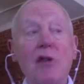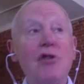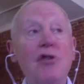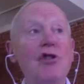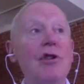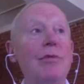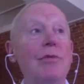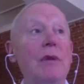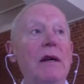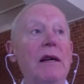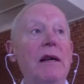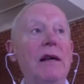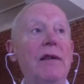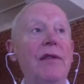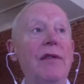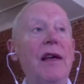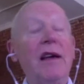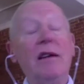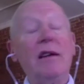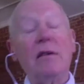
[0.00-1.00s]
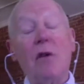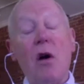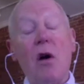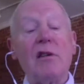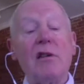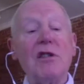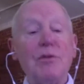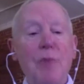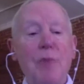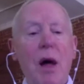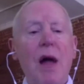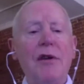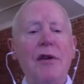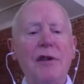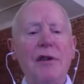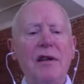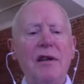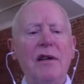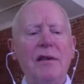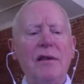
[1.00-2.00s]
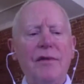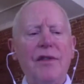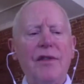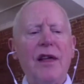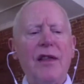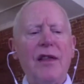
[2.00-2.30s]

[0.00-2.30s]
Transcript: Jimmy and they had corresponded and they,